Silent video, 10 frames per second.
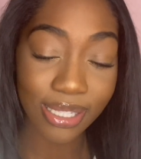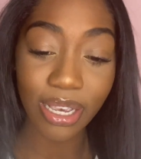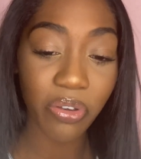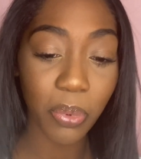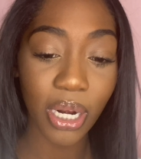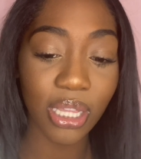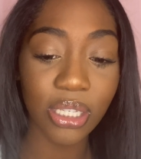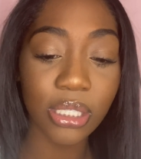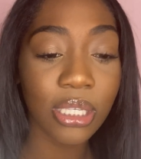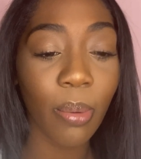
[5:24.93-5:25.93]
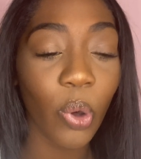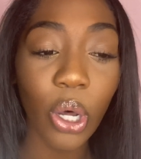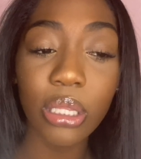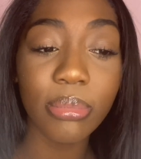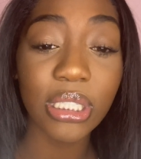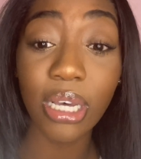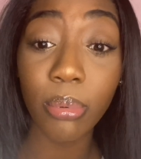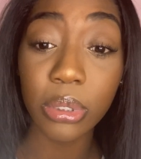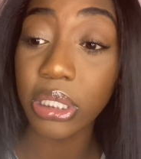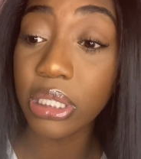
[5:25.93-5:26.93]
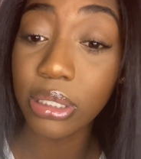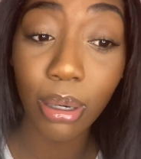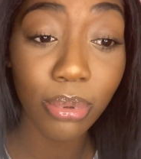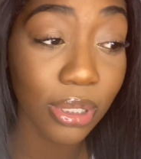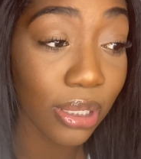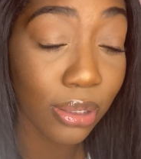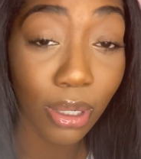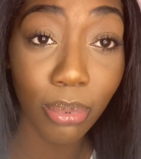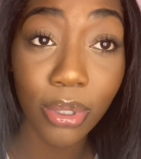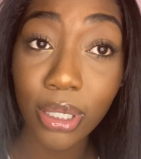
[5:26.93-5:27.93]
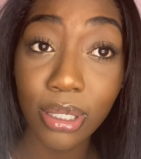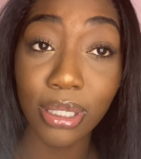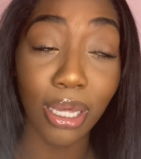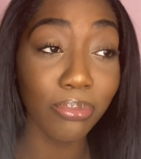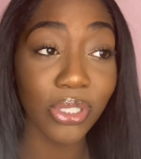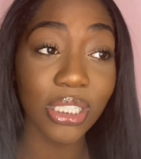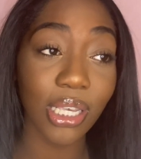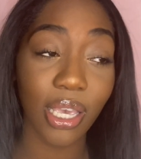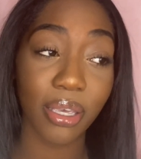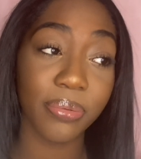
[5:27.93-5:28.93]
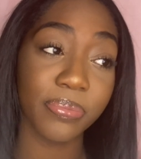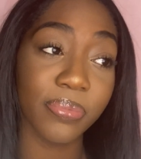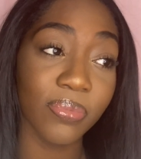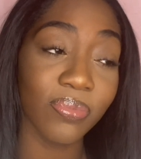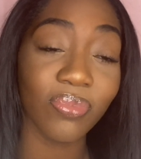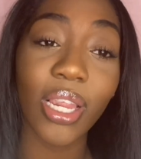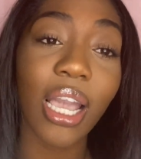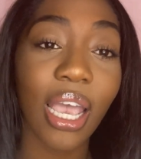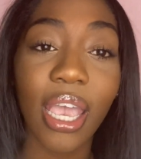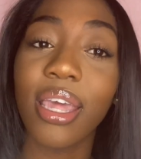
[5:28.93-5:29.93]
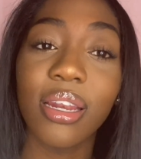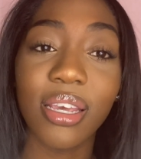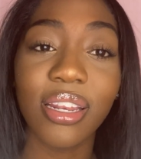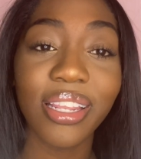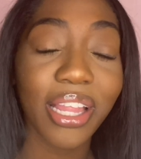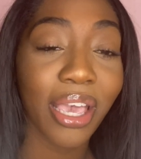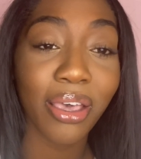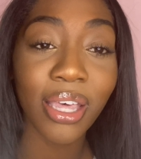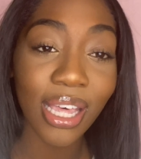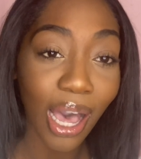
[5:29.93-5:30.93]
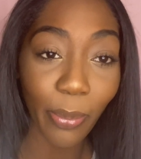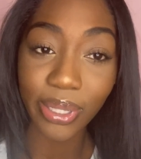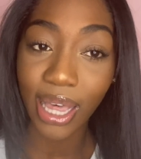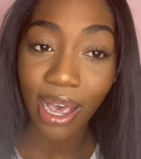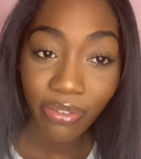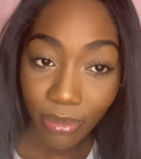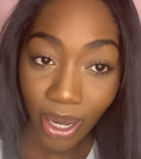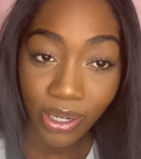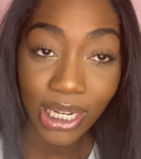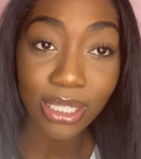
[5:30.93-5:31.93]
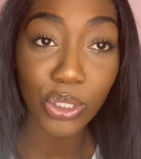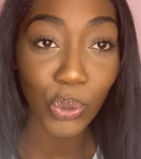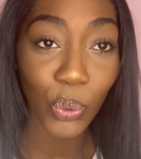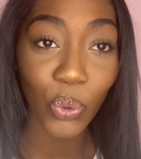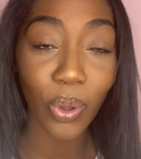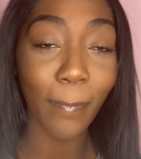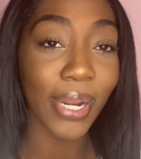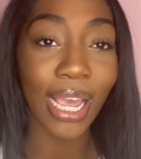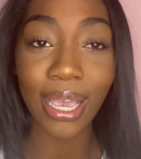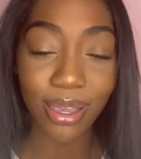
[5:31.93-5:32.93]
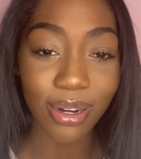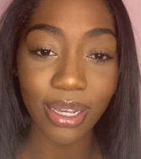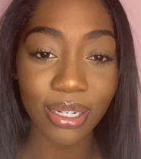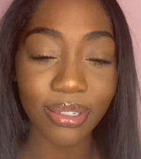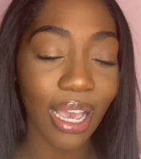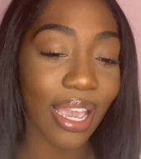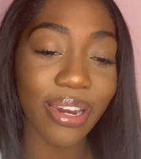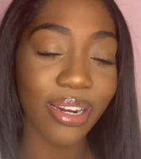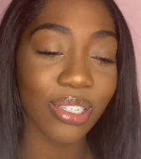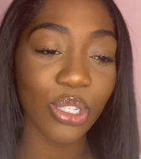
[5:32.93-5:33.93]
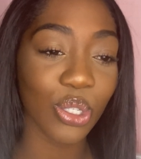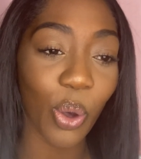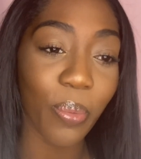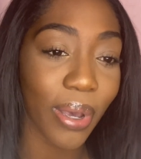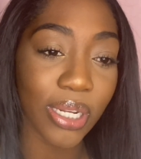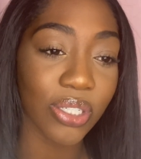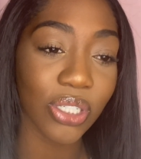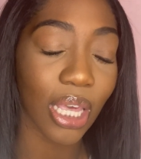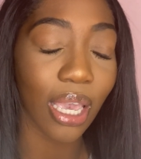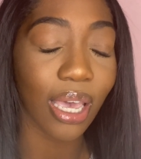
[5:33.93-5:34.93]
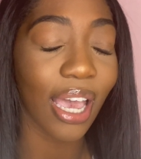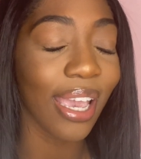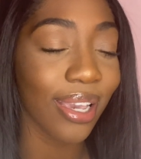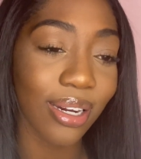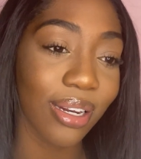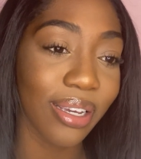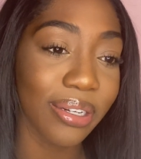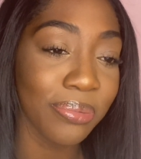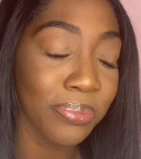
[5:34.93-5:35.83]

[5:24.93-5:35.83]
everybody, they just kept calling me double D, double D, double D. I'm just like I hated it. Like I would laugh about it in school, but I hated it. I hated it so much. Like I hated it.